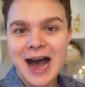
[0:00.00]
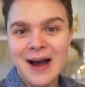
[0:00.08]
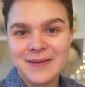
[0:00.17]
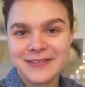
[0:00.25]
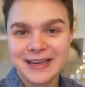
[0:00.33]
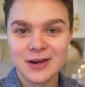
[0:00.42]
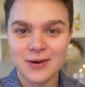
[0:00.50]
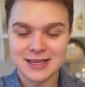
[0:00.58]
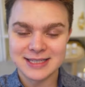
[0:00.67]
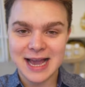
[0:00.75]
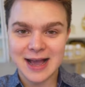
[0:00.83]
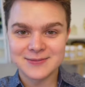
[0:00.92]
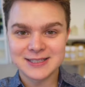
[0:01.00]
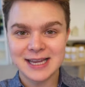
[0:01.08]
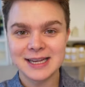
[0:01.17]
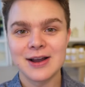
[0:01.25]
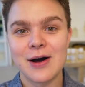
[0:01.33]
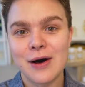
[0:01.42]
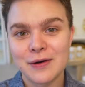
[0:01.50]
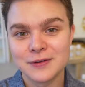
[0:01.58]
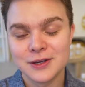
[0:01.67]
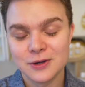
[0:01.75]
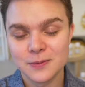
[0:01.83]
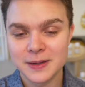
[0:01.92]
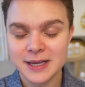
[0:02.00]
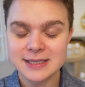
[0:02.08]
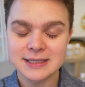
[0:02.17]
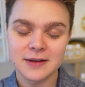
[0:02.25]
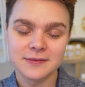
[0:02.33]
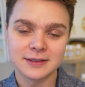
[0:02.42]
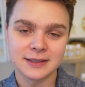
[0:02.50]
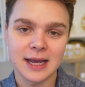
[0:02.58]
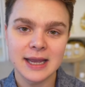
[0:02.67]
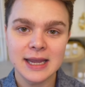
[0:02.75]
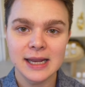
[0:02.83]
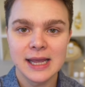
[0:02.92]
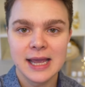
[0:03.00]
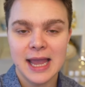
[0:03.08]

Um, but anyways, yeah, I'm sending all of you peace, love, and light,